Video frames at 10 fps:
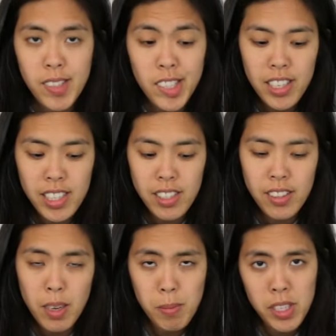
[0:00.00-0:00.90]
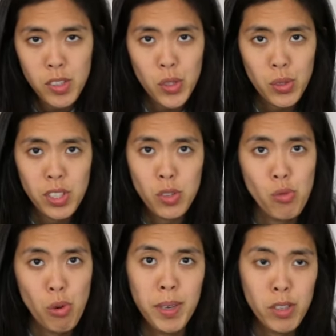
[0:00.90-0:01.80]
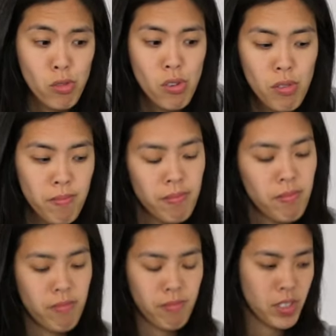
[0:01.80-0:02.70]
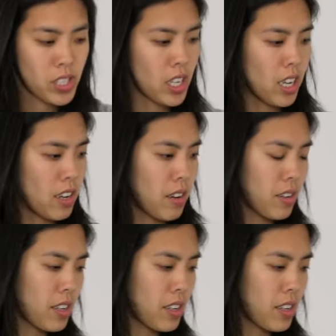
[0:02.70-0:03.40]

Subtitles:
decided that I'm gonna do this drawer by drawer. So,